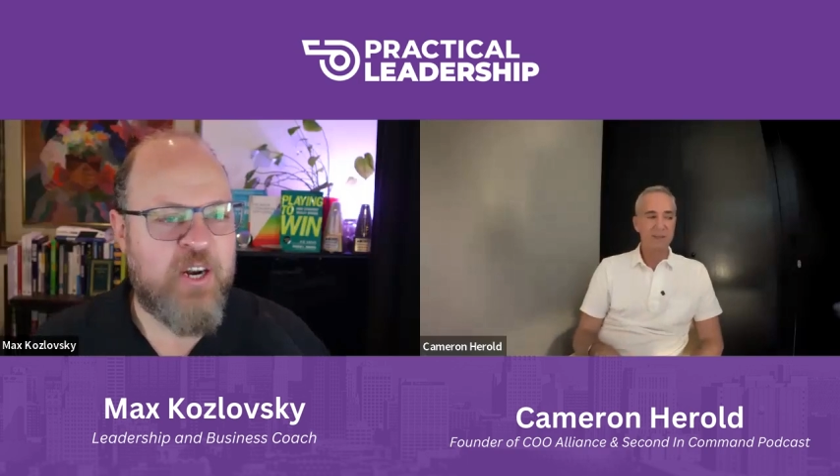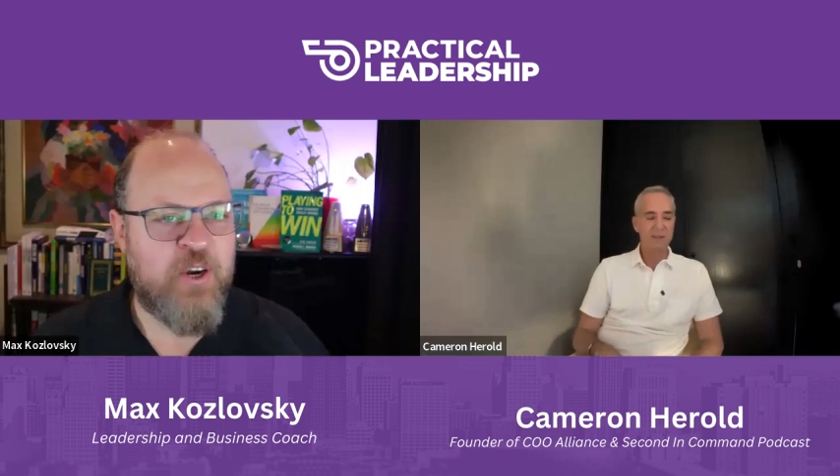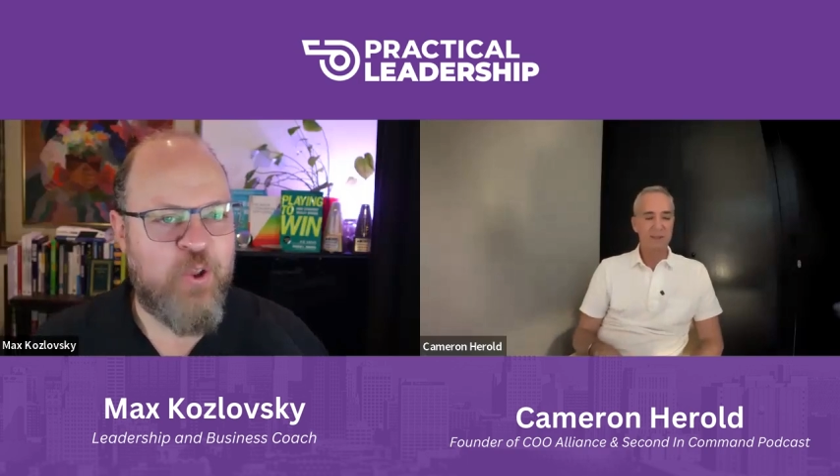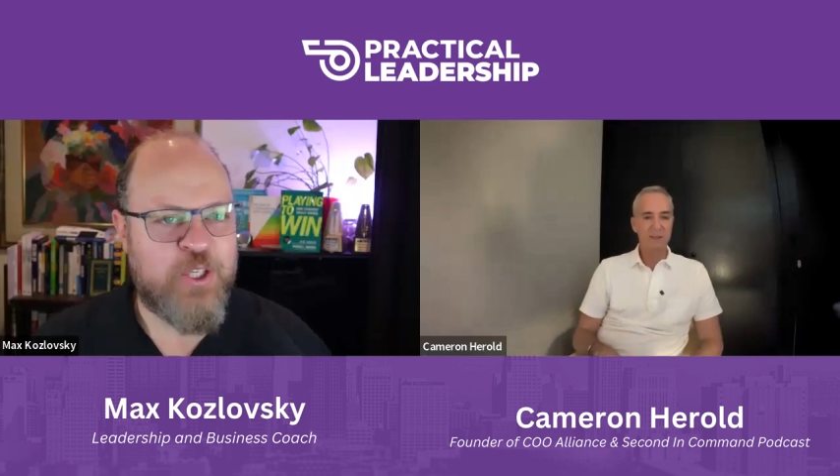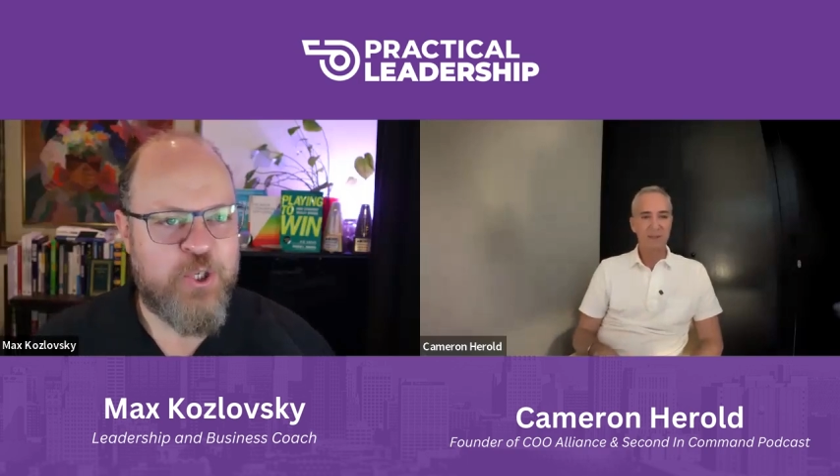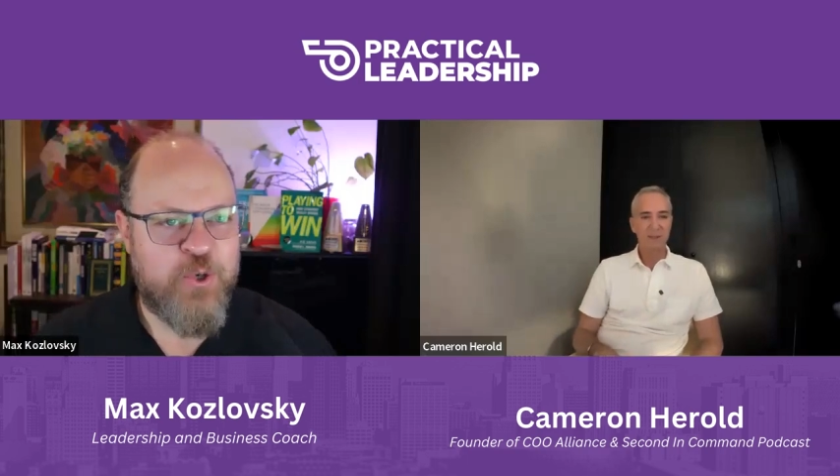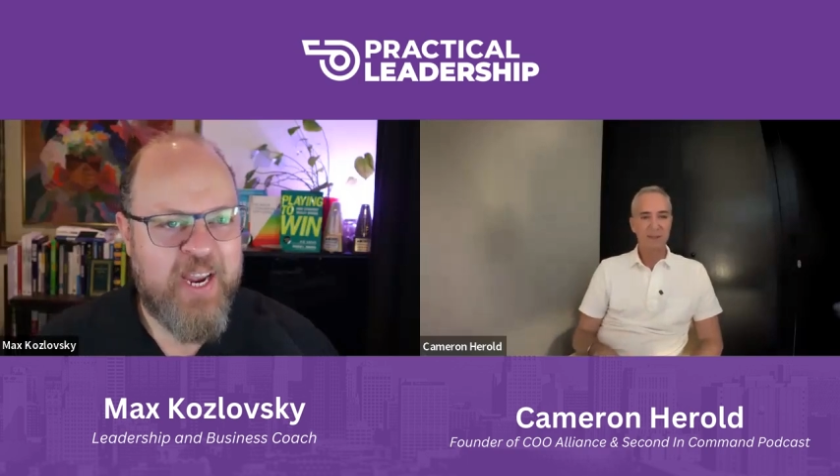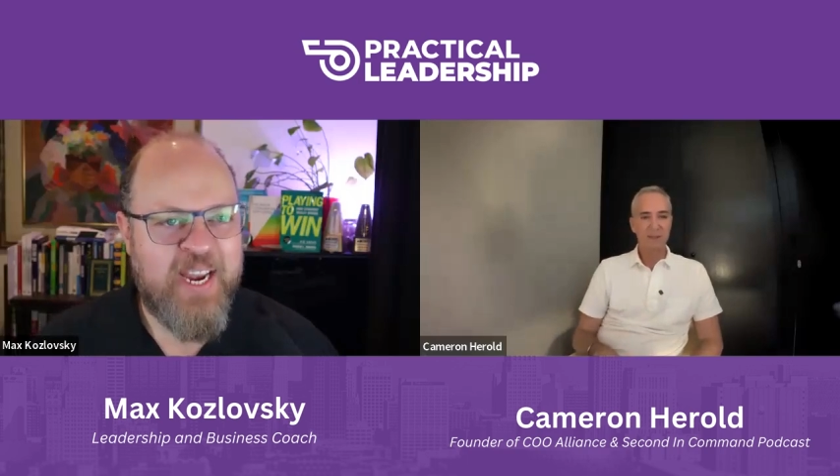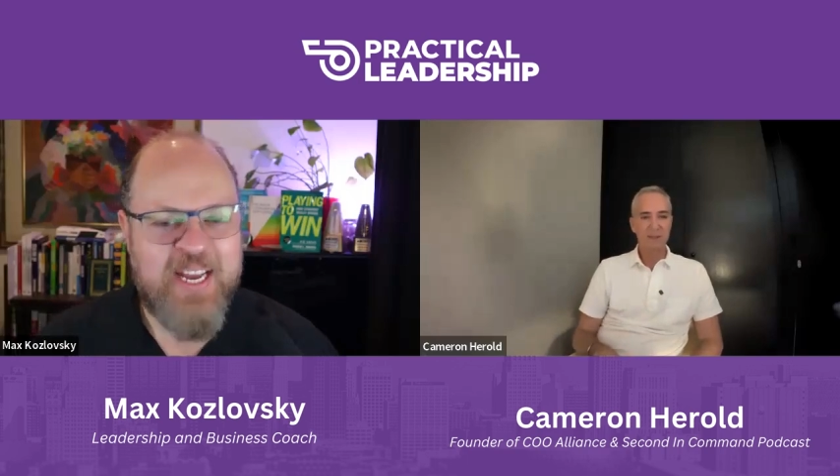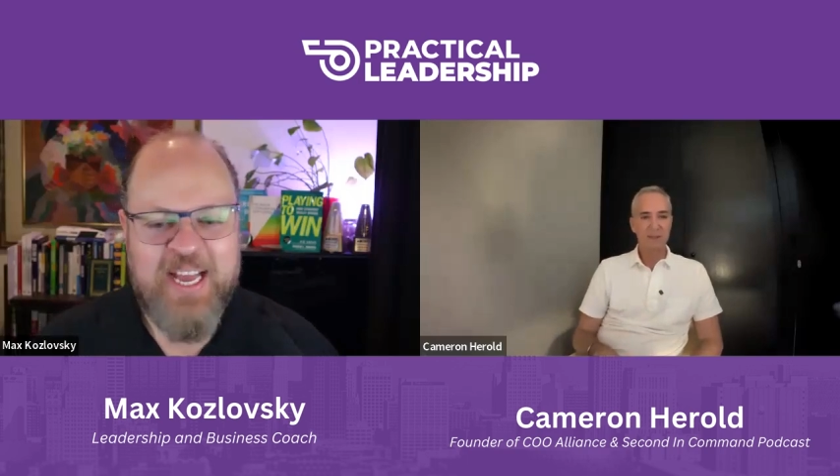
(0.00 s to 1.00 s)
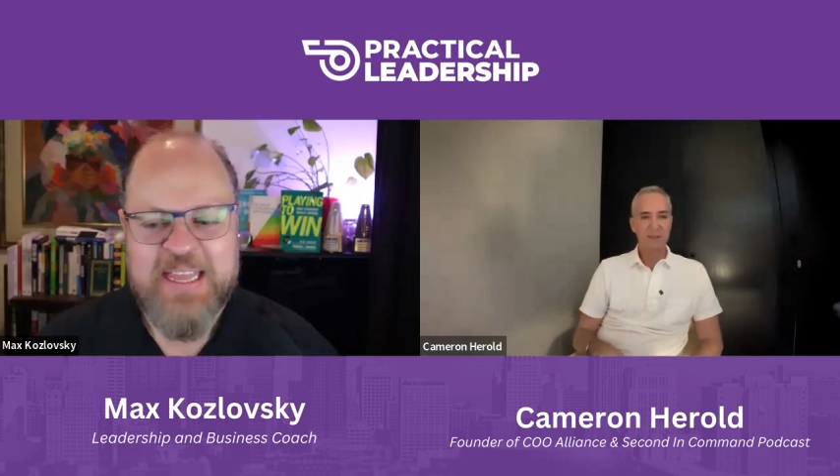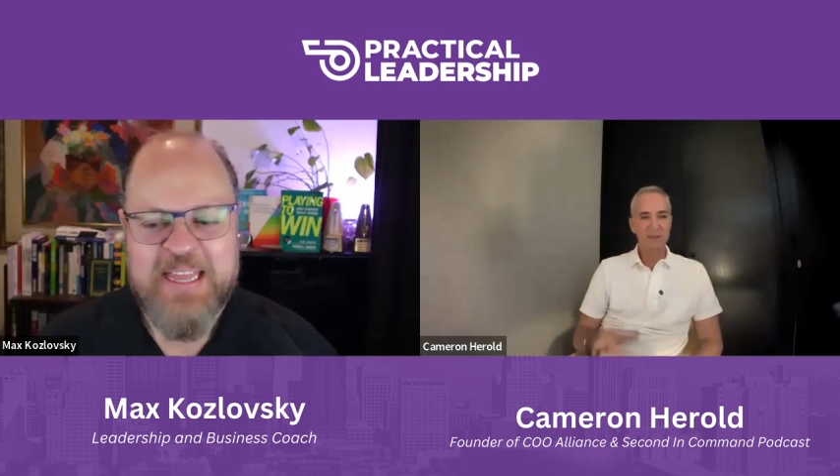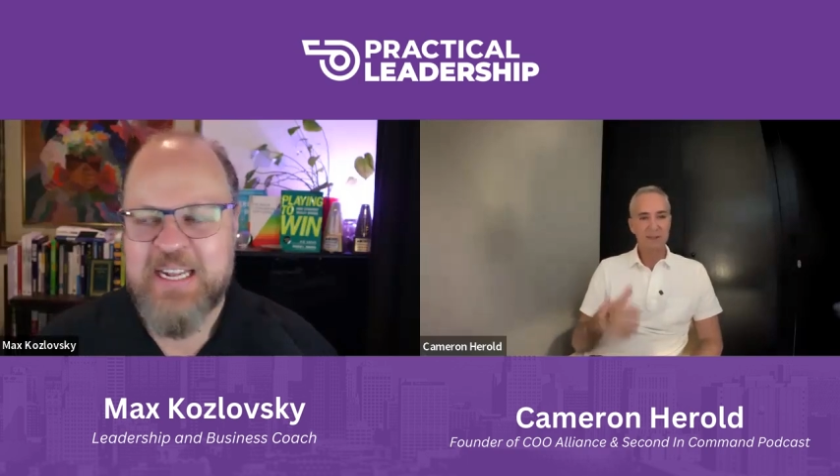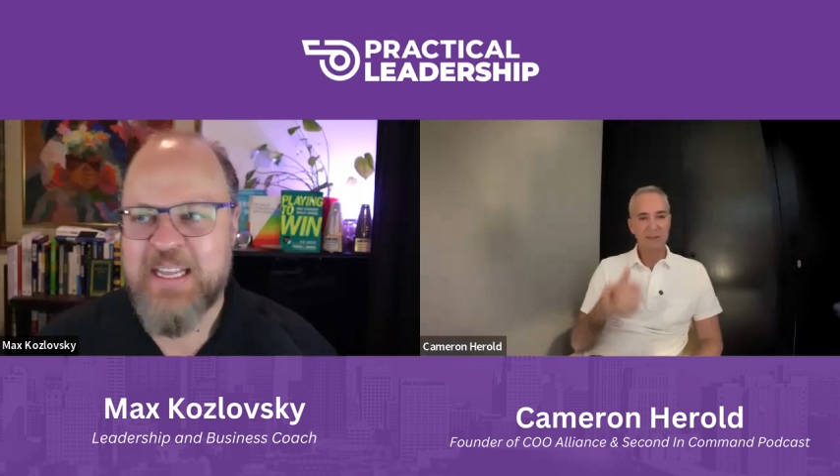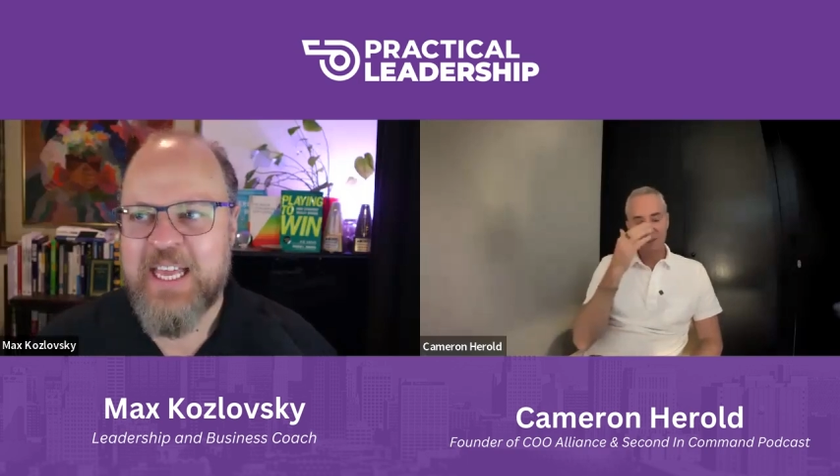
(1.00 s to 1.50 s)
know the trade, and
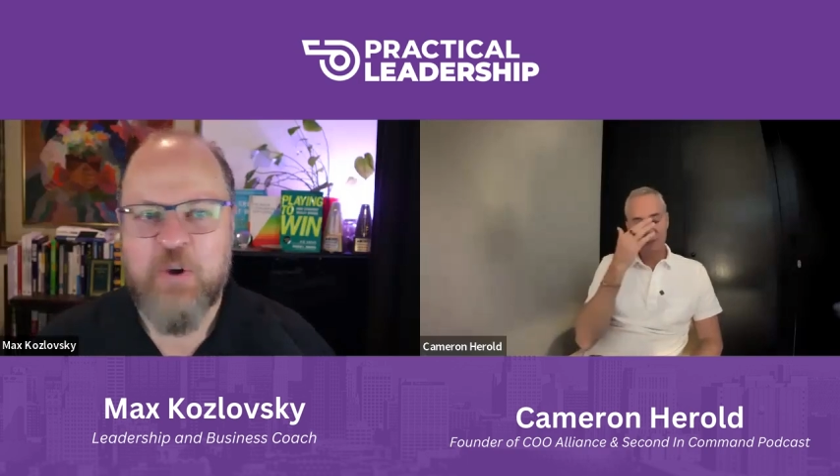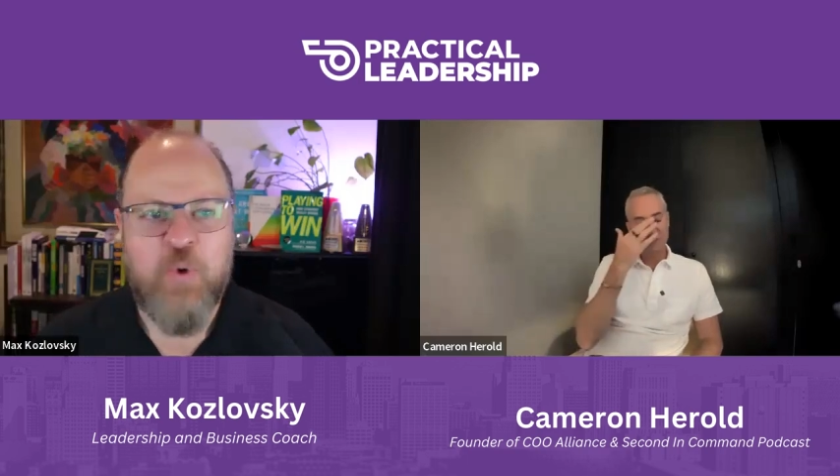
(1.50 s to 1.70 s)
then later